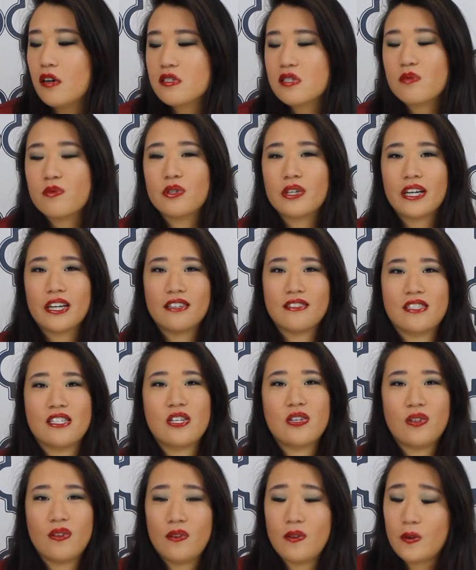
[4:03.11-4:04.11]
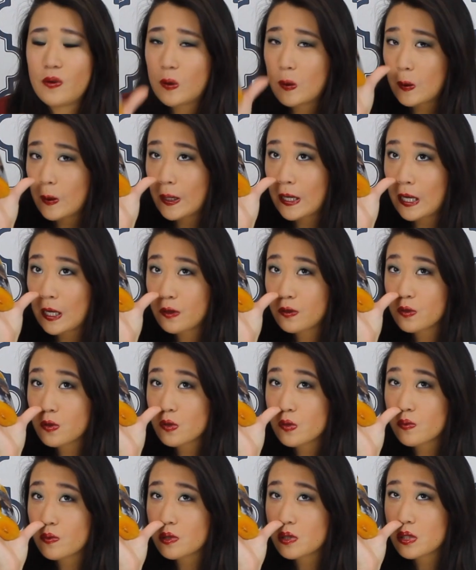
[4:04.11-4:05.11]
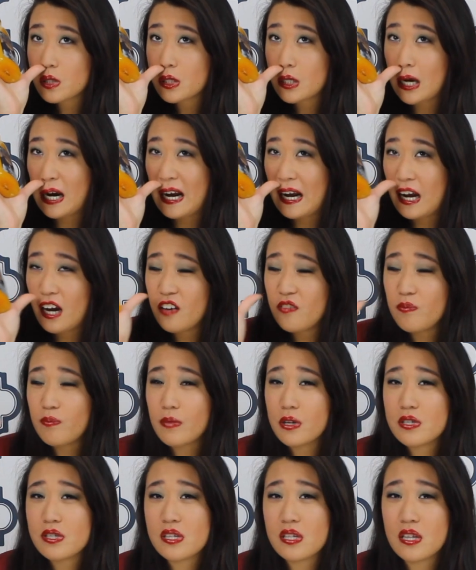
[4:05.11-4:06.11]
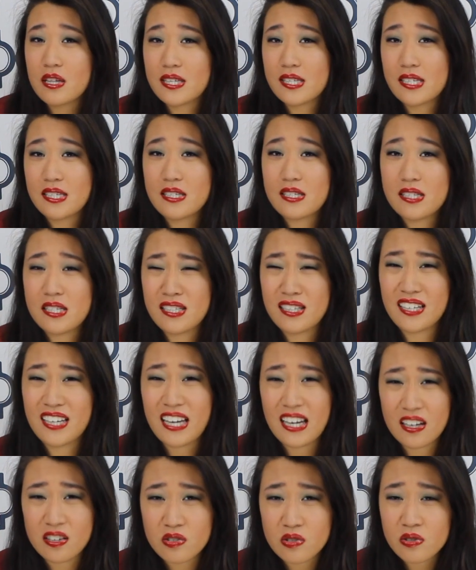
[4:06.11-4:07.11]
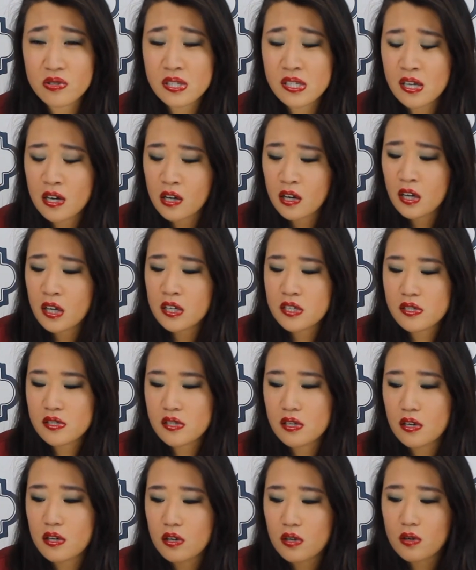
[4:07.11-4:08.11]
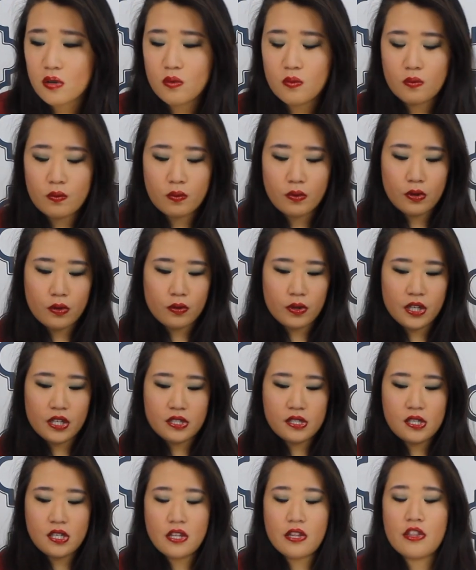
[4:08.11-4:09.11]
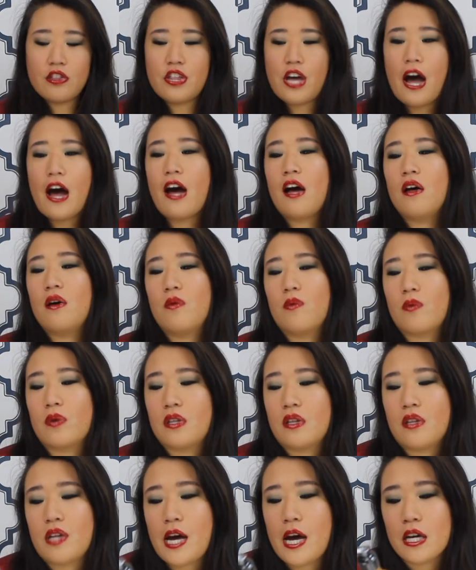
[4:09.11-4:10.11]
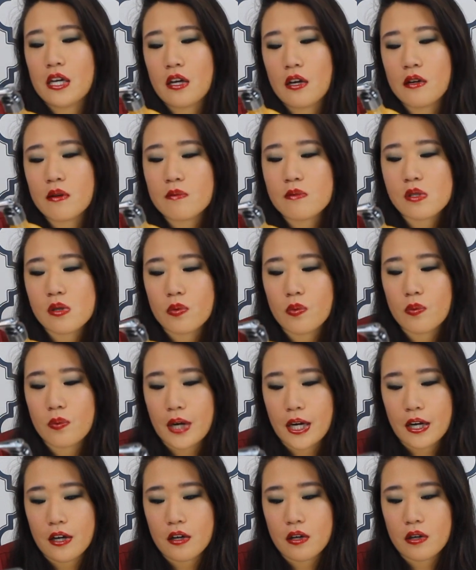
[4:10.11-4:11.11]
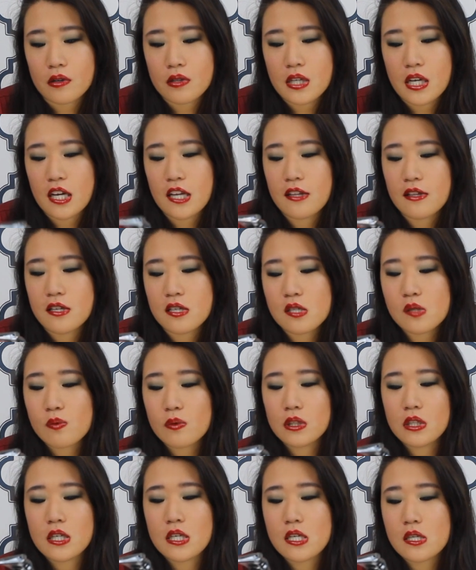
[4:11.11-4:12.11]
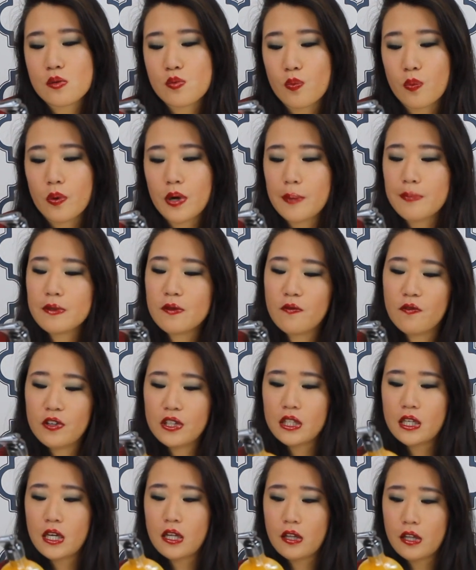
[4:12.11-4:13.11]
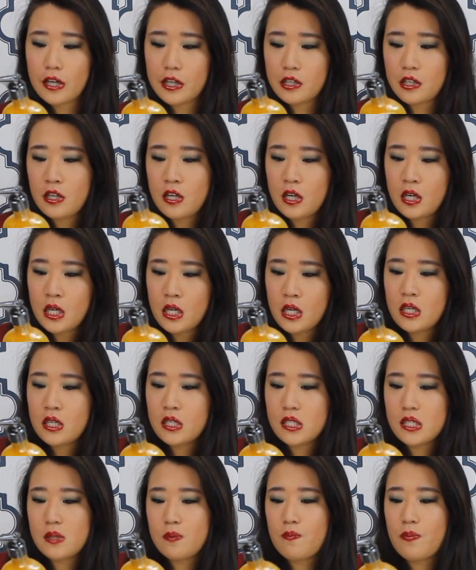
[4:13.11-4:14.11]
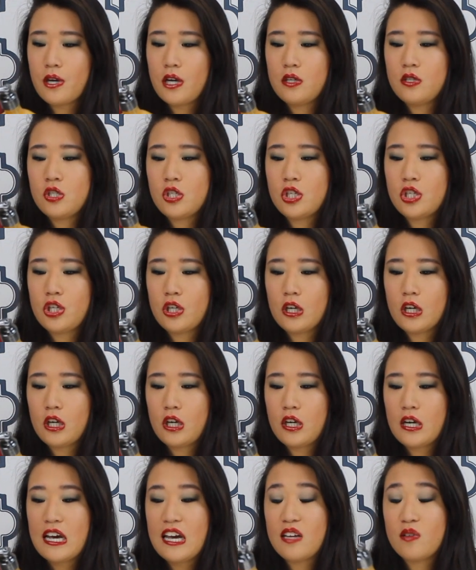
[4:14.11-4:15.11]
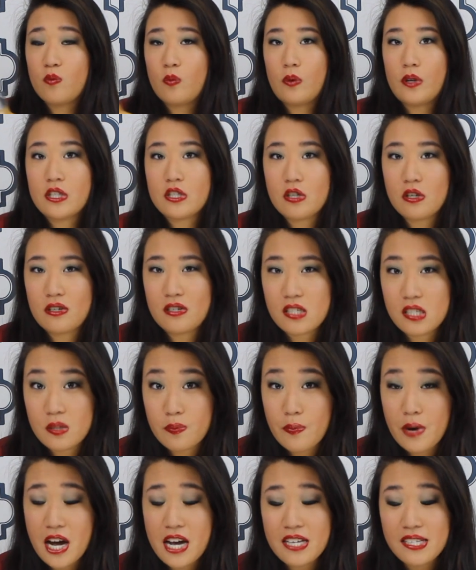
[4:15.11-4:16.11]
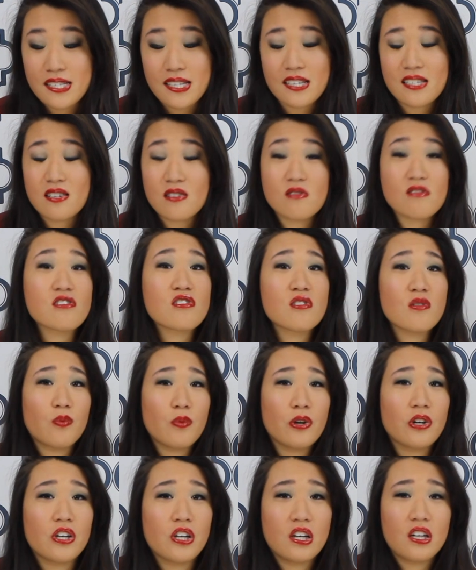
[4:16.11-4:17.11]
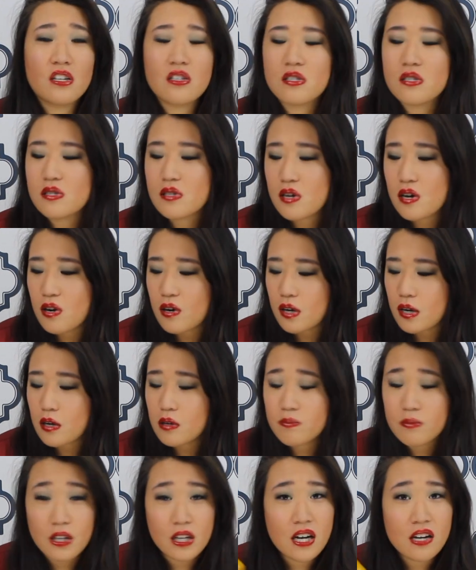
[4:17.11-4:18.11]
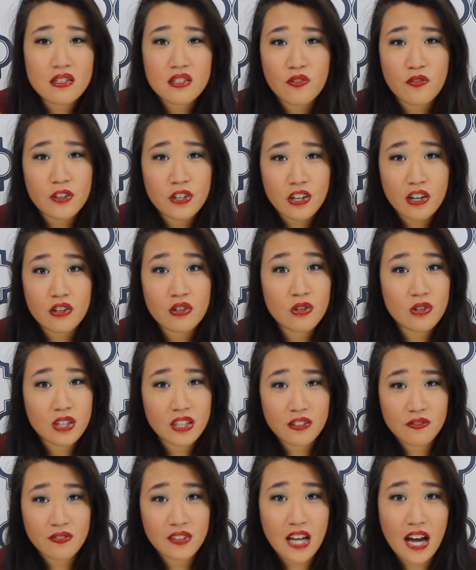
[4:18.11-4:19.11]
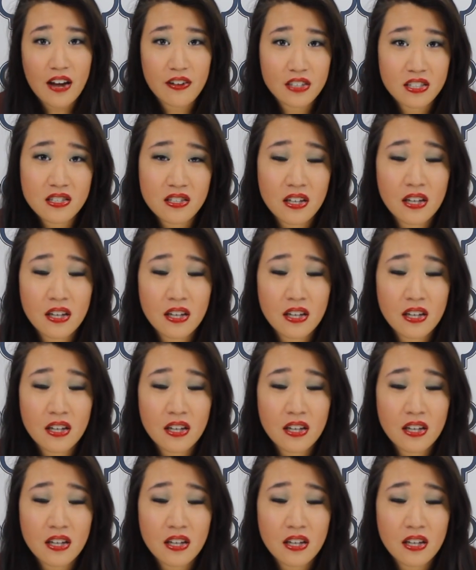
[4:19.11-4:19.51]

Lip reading: also will get 2 candles, which I have most of the scents in the candles, so we'll get to that when that comes around. And this one is Whipped Vanilla, Sponge Sugar, and Winter Spice. That sounds super good, so I'm gonna have to figure out who to give that